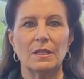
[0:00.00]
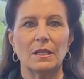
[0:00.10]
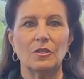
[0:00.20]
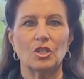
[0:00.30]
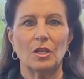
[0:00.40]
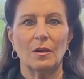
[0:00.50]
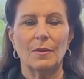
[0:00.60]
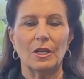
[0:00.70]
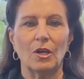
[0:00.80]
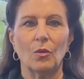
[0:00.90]
Each time I
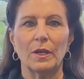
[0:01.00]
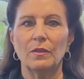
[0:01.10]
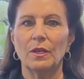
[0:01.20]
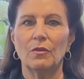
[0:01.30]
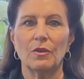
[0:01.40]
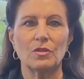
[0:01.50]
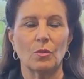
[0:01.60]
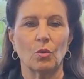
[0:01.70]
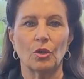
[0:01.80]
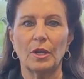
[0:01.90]
go in there, there's the
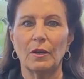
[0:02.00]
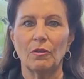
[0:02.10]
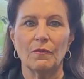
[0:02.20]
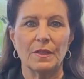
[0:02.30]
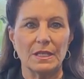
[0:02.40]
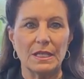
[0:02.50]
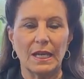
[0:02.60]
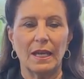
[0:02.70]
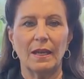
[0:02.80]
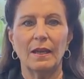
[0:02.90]
workout of the
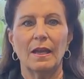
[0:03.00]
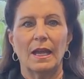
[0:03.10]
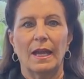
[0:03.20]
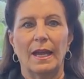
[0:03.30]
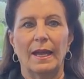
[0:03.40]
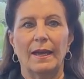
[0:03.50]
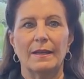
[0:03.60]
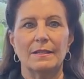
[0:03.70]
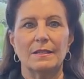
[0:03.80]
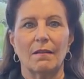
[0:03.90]
day,
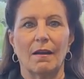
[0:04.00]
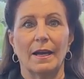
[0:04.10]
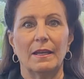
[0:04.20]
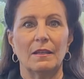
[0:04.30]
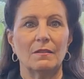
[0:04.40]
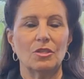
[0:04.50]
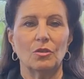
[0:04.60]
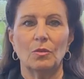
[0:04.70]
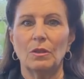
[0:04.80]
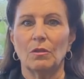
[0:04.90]
and I can do
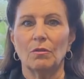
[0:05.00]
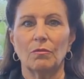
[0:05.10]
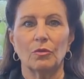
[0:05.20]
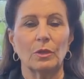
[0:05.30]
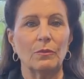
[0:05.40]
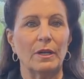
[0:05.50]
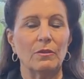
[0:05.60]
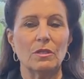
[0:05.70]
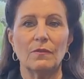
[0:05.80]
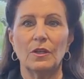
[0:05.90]
either three
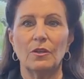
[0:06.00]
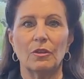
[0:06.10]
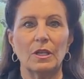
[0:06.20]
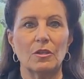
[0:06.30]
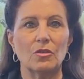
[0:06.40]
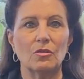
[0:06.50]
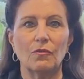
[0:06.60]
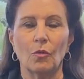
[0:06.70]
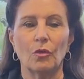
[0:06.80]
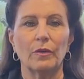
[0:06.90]
rounds of it or I can do
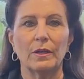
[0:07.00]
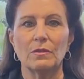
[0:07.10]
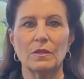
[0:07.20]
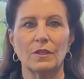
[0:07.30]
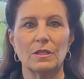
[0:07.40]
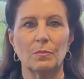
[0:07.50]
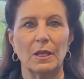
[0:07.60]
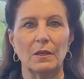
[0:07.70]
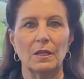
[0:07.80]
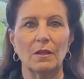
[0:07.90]
four rounds of it,
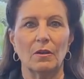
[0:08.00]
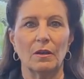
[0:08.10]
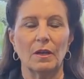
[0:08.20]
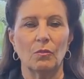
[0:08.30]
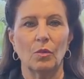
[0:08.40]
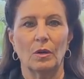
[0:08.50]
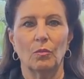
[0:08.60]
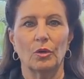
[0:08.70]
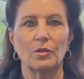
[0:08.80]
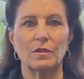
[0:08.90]
depending on what
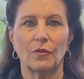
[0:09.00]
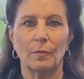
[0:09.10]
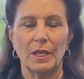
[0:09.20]
works for me